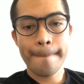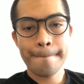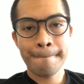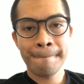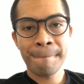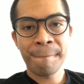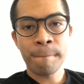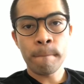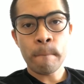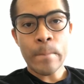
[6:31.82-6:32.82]

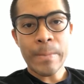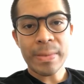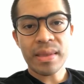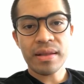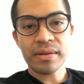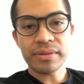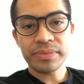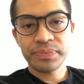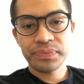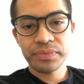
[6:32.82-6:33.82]

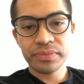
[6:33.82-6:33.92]
(silence)